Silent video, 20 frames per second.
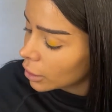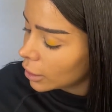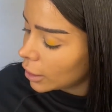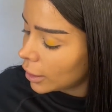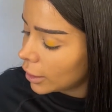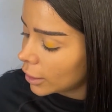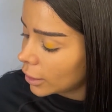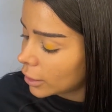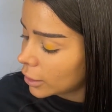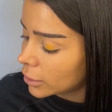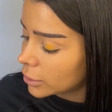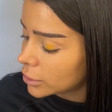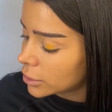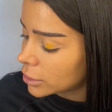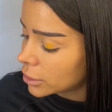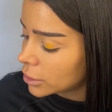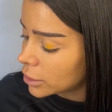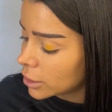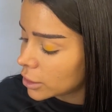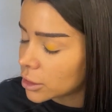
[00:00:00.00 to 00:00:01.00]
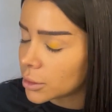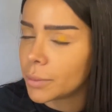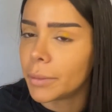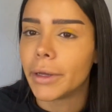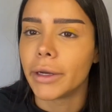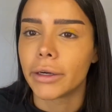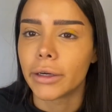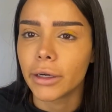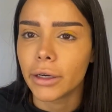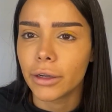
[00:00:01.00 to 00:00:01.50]
And it's
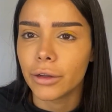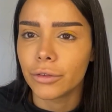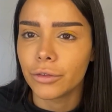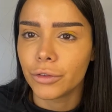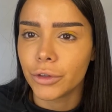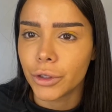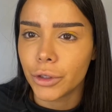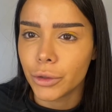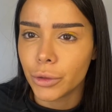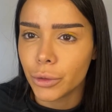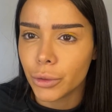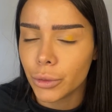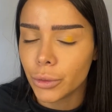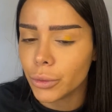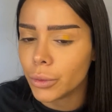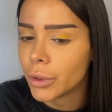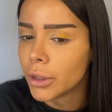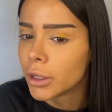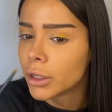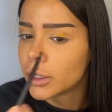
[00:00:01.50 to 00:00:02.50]
better if you